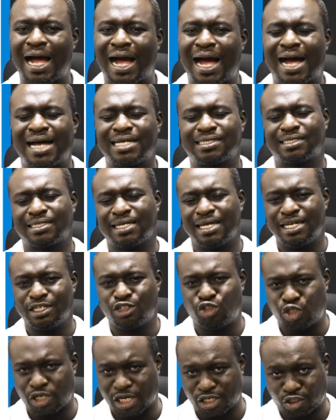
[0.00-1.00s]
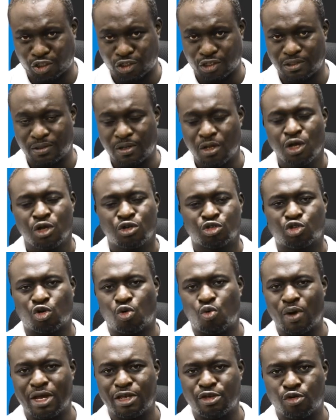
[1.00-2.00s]
as egestion. So
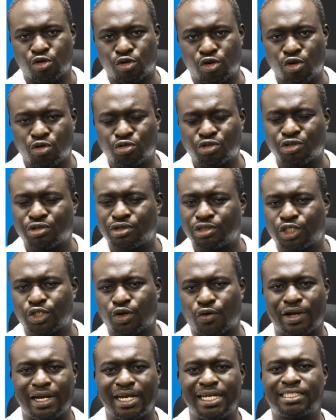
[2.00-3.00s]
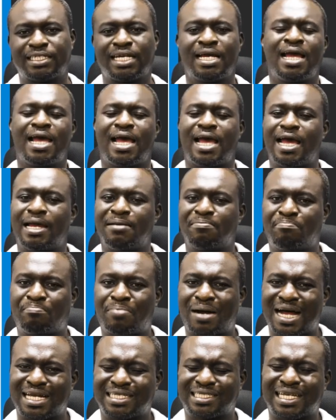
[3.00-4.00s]
when you go to the toilet and
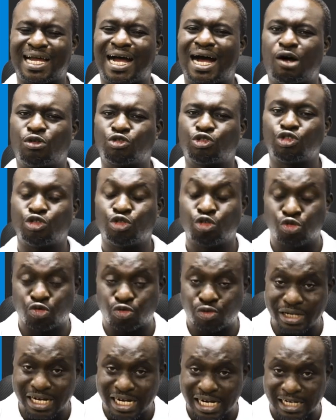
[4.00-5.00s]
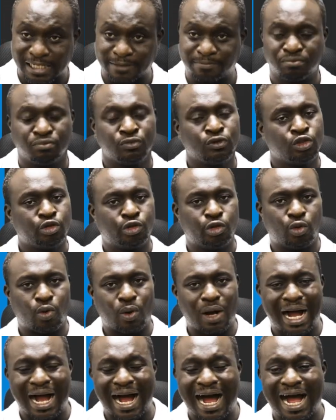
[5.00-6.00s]
pass out urine,
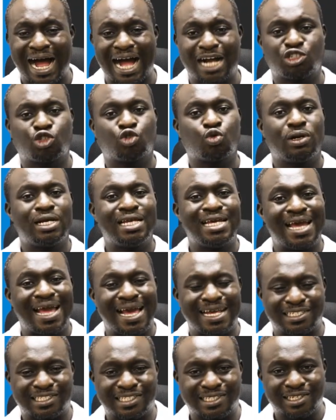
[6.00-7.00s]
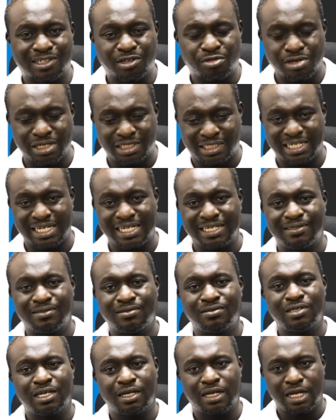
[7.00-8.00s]
you are actually
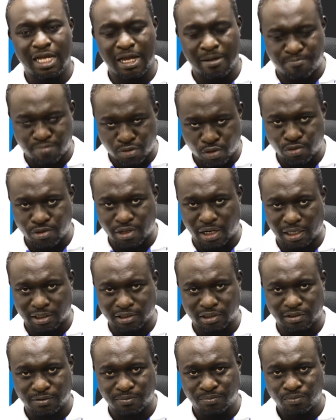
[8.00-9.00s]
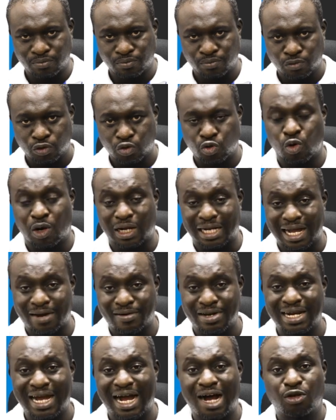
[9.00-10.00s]
excreting a product. You are
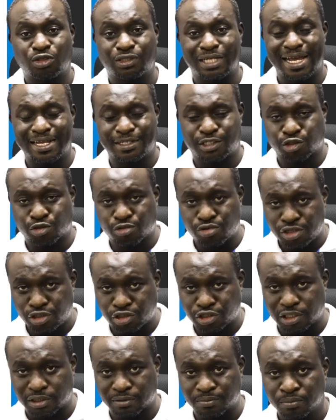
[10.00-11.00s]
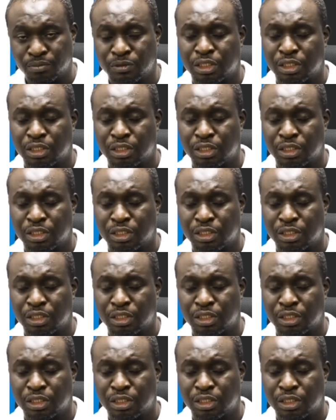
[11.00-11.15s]
carrying out excretion.